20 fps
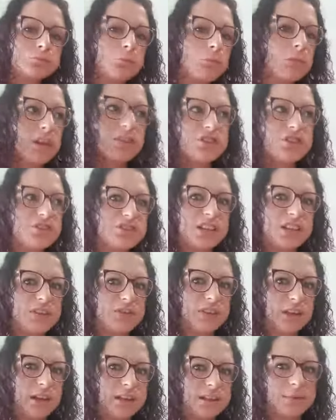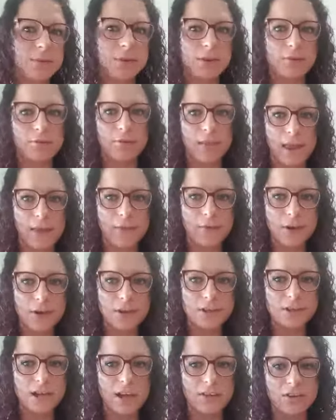and just see if you need some other flavourings,
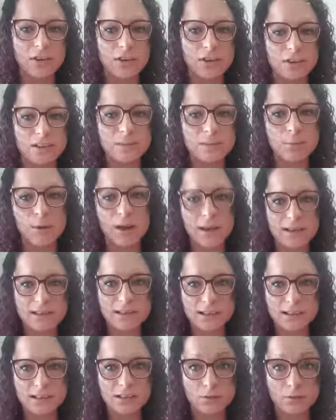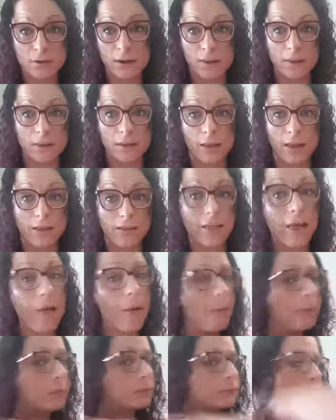other spices or anything like that.
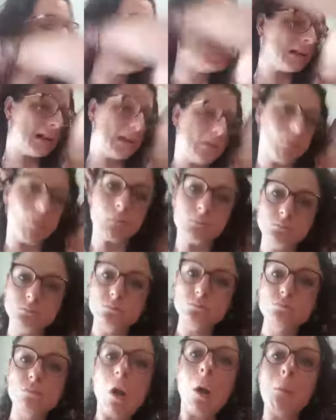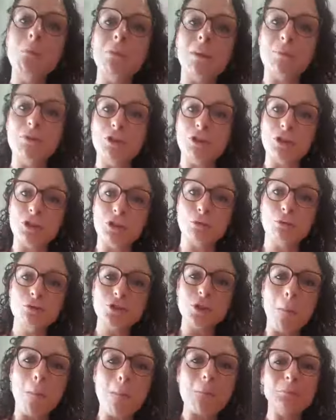Um, let me know your thoughts.
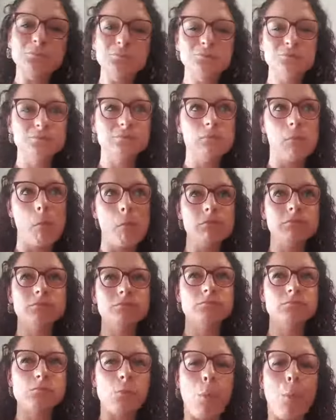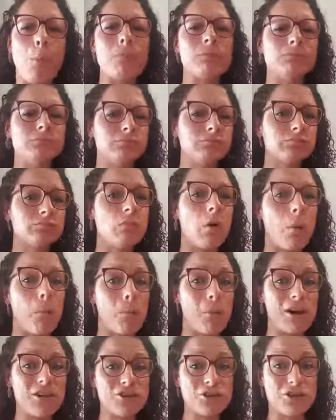Mm,
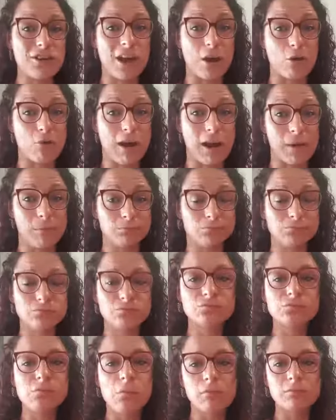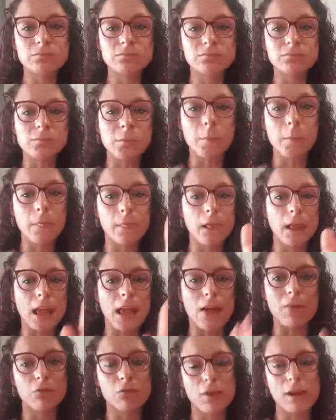mine turned out great.
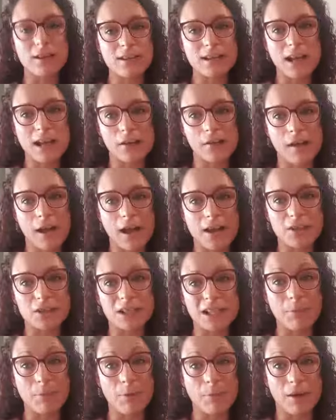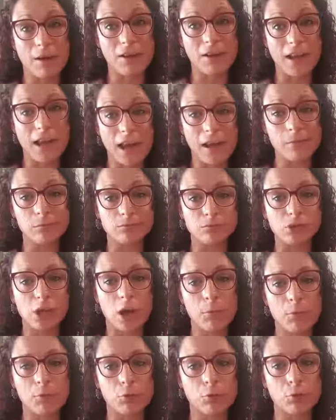Have a great day, guys. Happy Monday. I hope
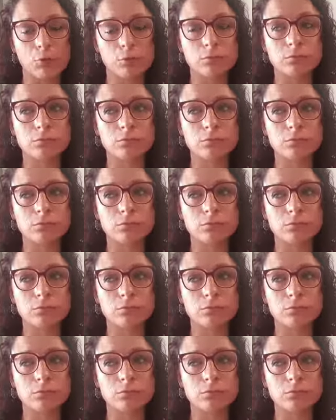you're all